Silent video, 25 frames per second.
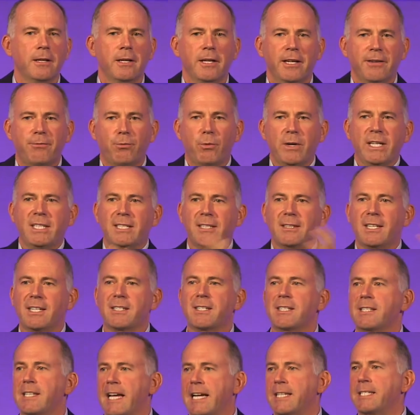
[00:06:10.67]
If we did this
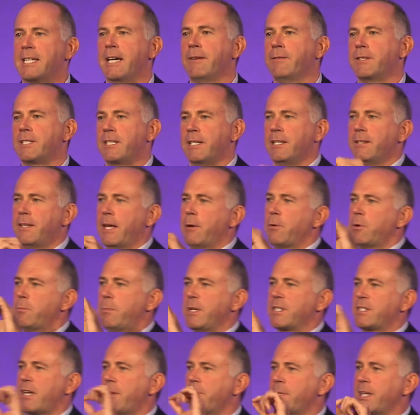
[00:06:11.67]
as an activity, there would
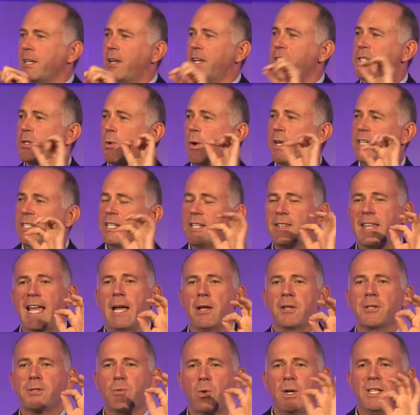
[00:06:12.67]
be something like
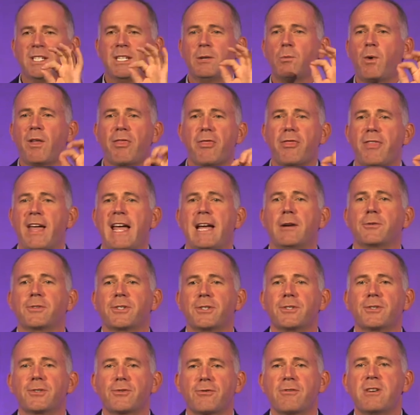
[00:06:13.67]

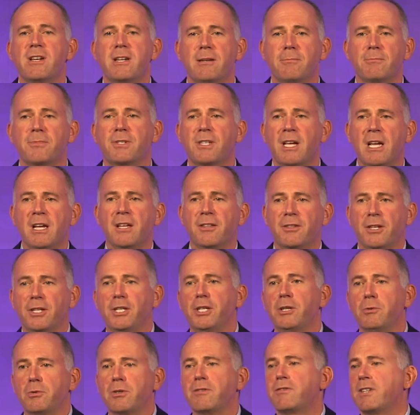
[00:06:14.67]
21,000 dreams that
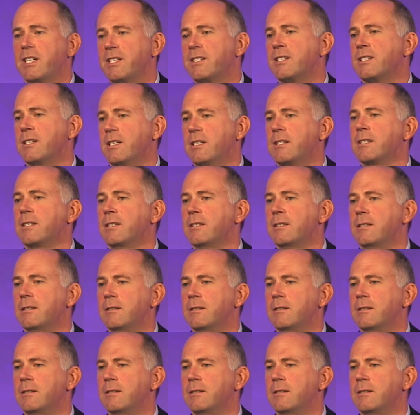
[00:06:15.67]
you would have listed.